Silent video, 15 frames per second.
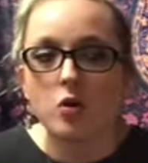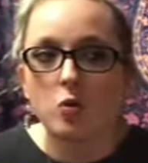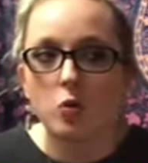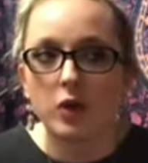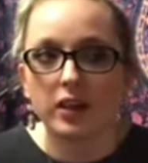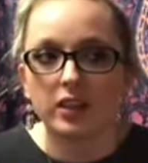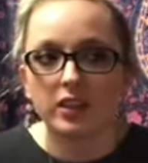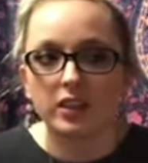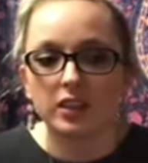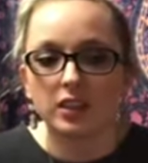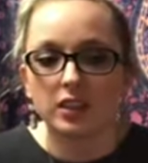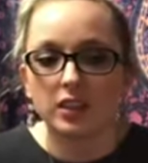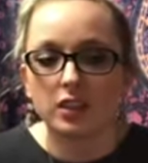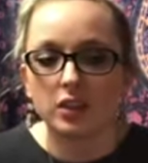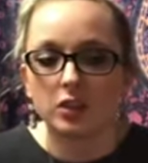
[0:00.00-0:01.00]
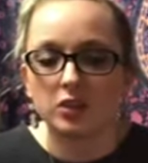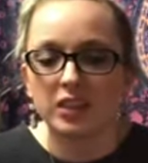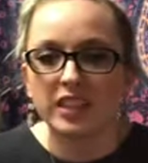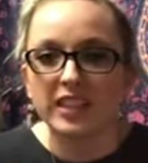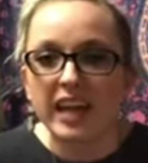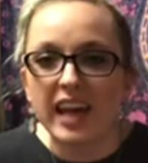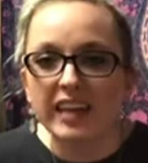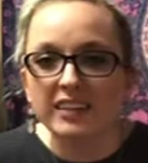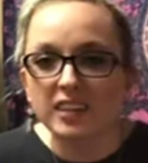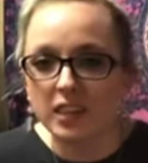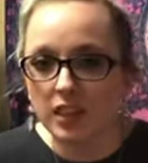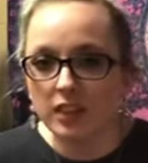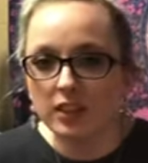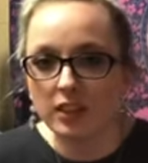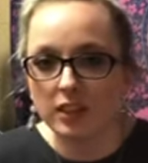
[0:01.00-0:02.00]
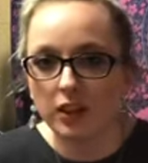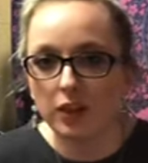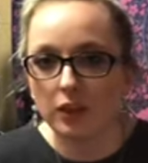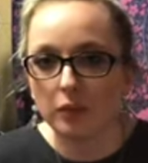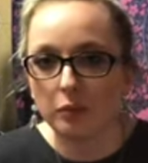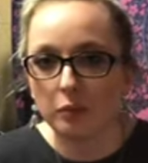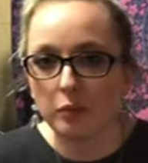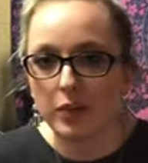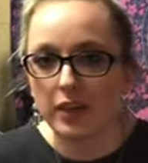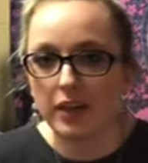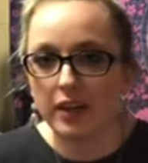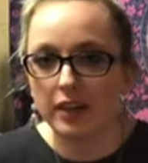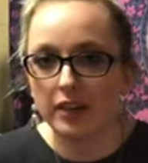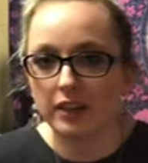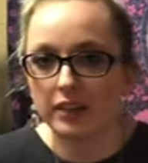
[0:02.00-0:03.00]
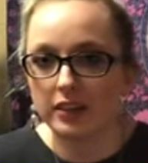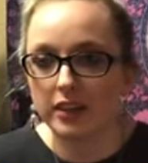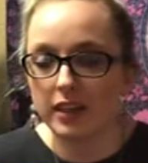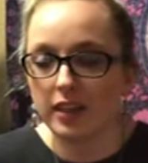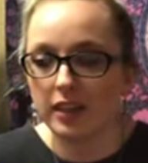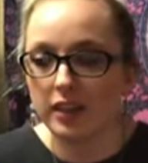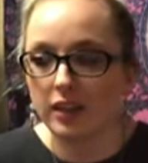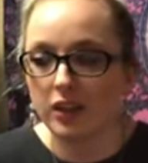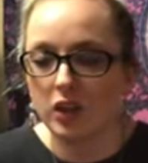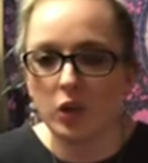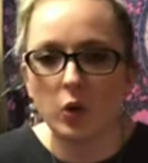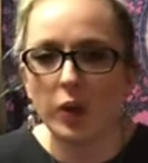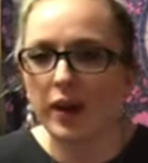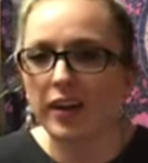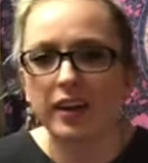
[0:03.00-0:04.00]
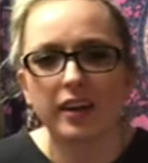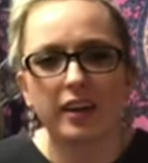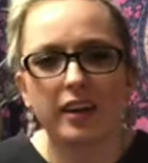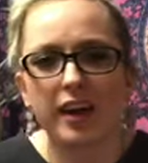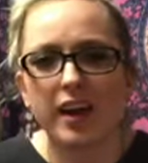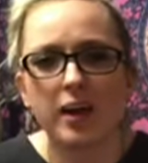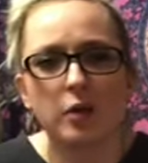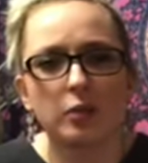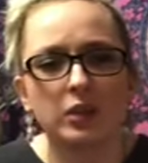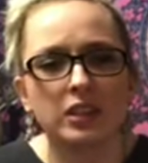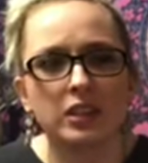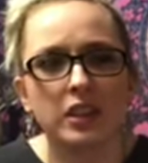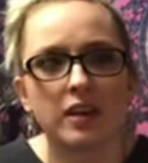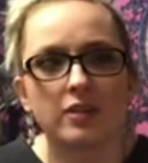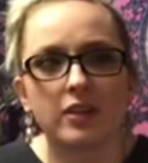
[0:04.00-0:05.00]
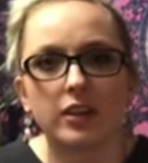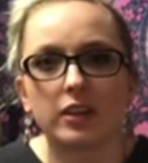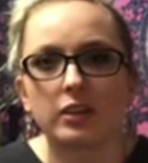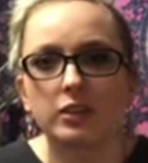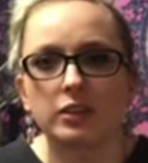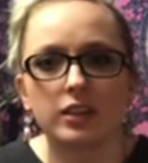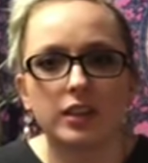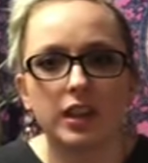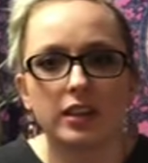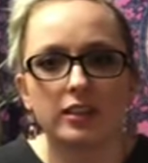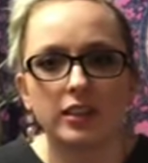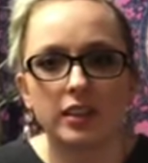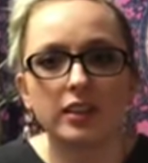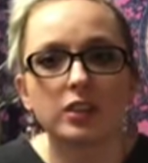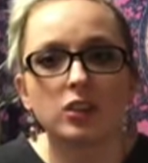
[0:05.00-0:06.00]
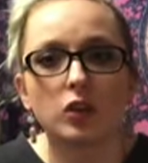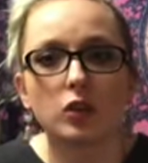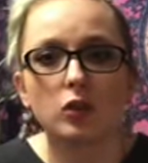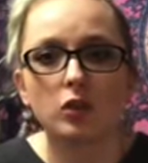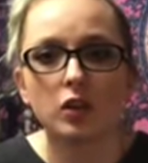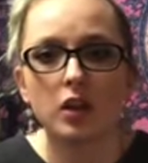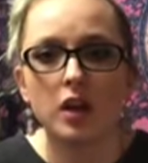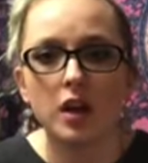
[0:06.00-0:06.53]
was using gay as an insult, because in New York, gay was never used as an insult.